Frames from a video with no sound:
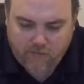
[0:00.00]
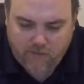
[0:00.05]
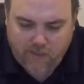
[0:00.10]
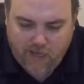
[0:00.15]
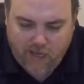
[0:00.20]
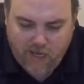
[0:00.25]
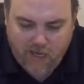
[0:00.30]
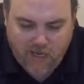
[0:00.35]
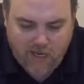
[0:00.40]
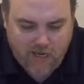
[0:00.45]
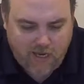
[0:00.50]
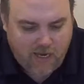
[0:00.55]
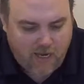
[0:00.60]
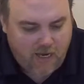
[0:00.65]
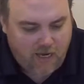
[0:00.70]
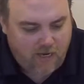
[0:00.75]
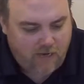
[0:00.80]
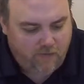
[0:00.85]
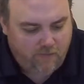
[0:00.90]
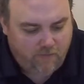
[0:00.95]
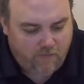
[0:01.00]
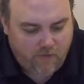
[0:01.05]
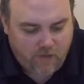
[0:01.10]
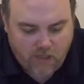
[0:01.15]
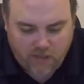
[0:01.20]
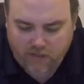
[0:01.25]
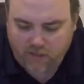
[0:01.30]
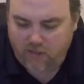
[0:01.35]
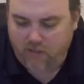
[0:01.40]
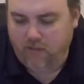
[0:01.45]
I have
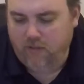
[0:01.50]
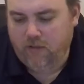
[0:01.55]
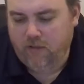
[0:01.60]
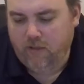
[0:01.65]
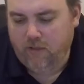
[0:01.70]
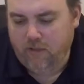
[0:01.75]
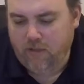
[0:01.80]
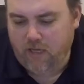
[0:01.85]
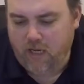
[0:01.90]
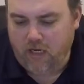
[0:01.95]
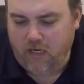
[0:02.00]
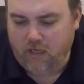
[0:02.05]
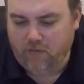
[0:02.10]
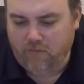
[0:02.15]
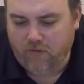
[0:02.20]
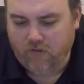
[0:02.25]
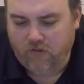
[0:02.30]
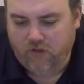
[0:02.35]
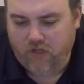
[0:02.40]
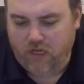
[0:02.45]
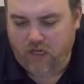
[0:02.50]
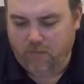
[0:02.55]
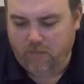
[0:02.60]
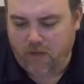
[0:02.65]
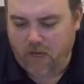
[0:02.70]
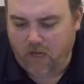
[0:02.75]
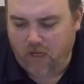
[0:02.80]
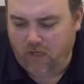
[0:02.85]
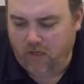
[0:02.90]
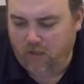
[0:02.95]
nothing negative to say
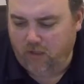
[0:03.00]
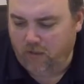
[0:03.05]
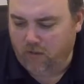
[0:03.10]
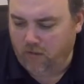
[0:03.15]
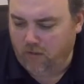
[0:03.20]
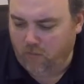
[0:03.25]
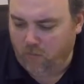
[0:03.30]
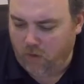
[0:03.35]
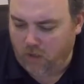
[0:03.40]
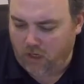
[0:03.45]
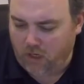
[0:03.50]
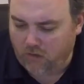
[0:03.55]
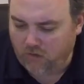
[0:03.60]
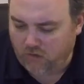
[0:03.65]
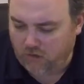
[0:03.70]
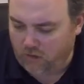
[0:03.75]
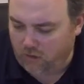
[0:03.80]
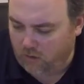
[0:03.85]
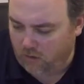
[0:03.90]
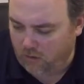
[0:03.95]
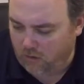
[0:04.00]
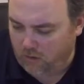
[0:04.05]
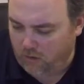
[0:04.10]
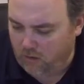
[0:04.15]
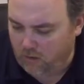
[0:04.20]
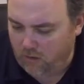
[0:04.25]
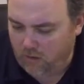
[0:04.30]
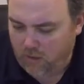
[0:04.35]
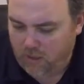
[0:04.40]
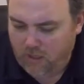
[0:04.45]
about it than what I said
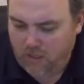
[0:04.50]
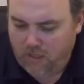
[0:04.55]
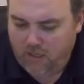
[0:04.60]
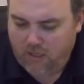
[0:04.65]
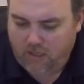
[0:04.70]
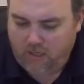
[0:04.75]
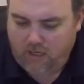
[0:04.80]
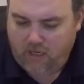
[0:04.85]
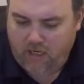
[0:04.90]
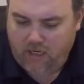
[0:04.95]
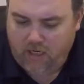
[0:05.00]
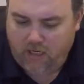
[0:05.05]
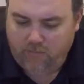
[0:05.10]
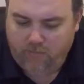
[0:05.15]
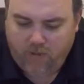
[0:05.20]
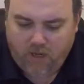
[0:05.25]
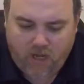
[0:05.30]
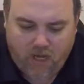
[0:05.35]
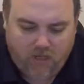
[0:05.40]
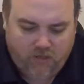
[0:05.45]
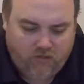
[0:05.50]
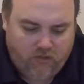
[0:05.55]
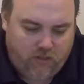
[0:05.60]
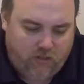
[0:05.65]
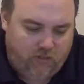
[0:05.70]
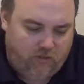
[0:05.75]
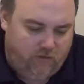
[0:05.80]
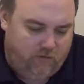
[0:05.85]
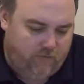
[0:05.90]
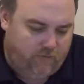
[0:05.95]
earlier. And
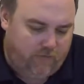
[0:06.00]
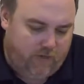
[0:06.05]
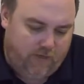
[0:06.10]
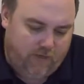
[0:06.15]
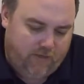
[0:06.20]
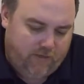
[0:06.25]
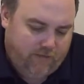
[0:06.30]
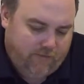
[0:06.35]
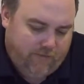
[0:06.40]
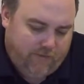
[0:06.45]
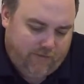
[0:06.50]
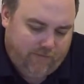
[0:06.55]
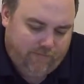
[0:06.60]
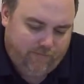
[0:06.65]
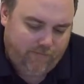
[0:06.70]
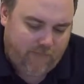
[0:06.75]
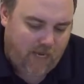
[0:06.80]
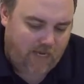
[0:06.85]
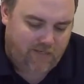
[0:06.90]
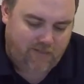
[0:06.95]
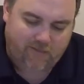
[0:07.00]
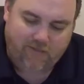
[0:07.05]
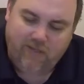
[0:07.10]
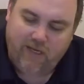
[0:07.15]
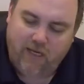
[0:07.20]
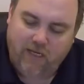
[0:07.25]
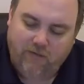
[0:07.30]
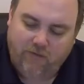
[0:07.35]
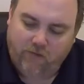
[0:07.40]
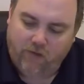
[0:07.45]
positive, I just
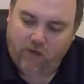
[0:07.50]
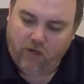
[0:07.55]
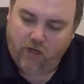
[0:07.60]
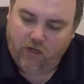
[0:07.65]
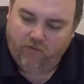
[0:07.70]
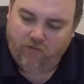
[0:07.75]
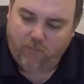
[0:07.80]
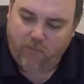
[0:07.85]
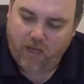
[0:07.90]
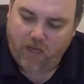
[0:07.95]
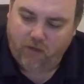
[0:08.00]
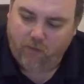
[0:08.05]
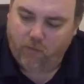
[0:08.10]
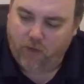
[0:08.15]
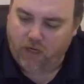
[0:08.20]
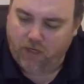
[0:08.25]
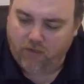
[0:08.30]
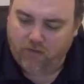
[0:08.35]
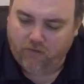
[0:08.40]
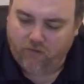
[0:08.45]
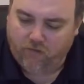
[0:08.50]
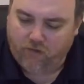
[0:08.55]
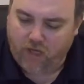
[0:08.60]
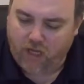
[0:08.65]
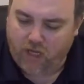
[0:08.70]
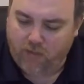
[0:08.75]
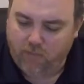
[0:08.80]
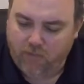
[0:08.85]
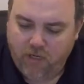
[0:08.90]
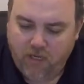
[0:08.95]
can't say enough about it right at this
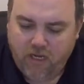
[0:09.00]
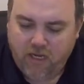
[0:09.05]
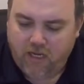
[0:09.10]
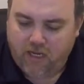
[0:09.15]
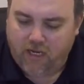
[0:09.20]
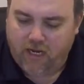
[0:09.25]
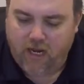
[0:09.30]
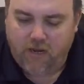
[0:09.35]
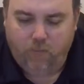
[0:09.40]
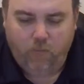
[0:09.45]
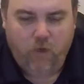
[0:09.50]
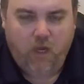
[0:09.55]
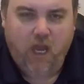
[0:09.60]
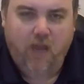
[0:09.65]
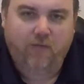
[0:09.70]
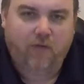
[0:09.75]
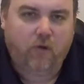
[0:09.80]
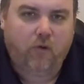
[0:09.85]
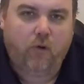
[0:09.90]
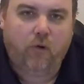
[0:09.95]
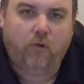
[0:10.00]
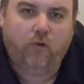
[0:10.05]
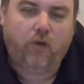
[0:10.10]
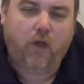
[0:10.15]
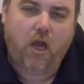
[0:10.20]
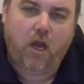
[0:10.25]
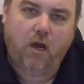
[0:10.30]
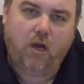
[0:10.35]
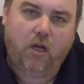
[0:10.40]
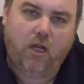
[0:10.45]
time. We haven't grown
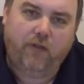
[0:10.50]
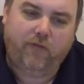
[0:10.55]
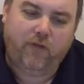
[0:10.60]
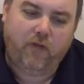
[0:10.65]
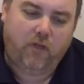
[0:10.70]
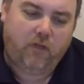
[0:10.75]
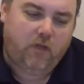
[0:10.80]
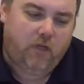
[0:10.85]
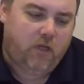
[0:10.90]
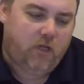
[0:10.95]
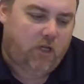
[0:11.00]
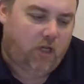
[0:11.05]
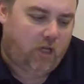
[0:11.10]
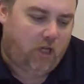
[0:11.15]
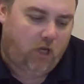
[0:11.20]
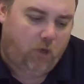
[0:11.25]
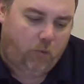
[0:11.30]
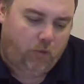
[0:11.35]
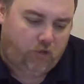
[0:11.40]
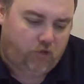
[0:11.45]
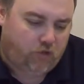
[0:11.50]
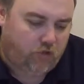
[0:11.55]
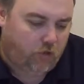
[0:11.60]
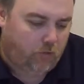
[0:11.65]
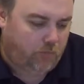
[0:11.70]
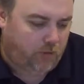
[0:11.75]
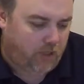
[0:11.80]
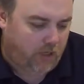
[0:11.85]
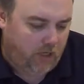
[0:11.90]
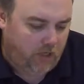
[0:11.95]
tired of it. We still
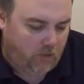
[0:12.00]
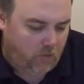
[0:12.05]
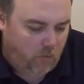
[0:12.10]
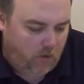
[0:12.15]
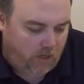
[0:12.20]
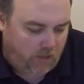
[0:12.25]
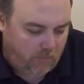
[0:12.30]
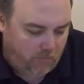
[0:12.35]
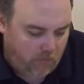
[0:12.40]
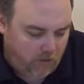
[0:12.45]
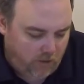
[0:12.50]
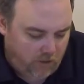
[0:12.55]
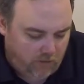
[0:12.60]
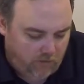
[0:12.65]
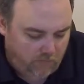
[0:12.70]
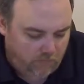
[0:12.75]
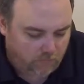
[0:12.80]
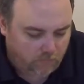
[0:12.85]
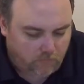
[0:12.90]
play it quite a bit.